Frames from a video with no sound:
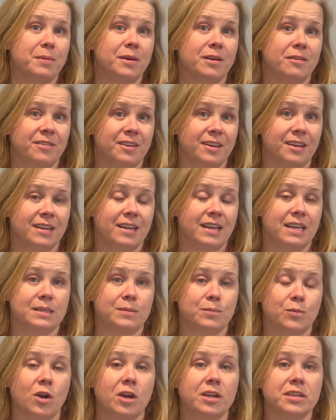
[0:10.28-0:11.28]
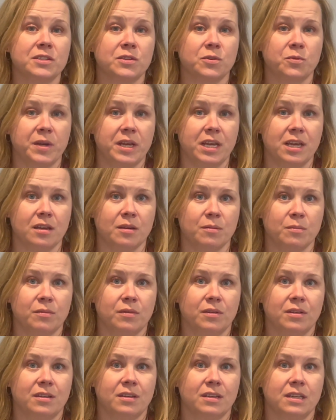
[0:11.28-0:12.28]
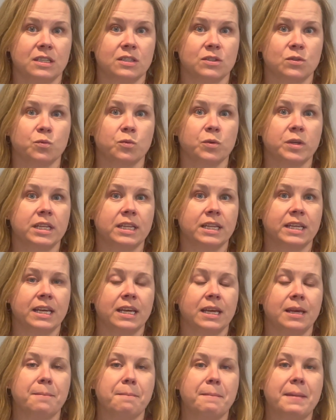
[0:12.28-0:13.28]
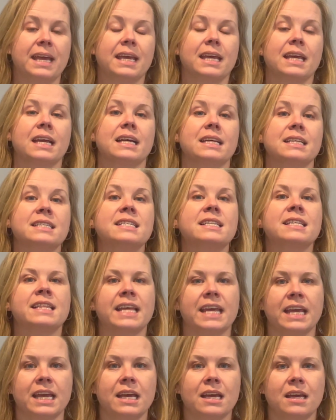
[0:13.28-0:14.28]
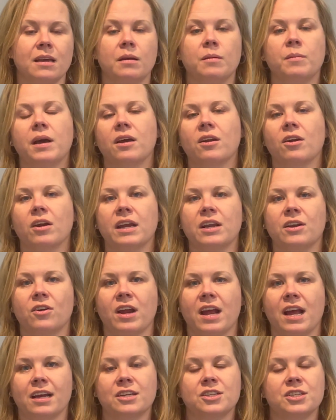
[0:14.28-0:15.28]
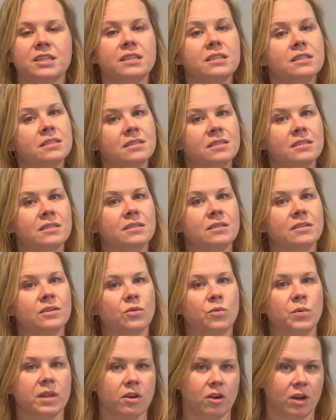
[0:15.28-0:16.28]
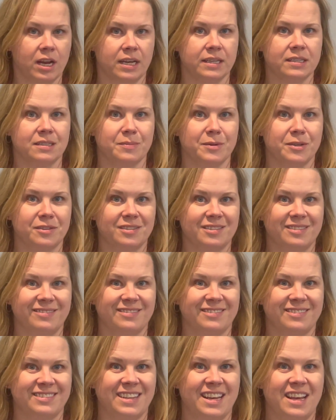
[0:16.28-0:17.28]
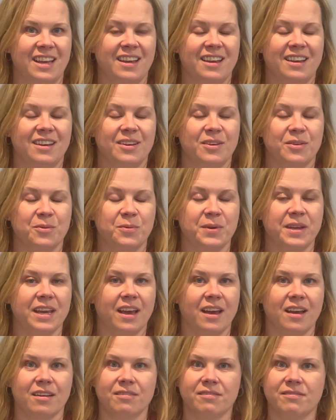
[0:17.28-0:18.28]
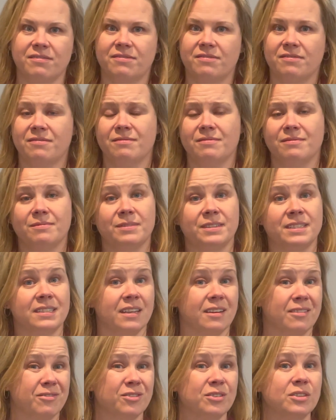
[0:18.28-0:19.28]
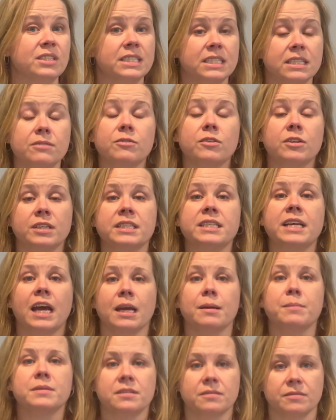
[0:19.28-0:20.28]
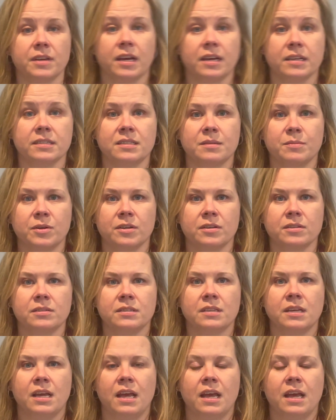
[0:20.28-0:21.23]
Pivot has brought to Rheem is really making us think about our interactions with our customers. We have several different types of customers,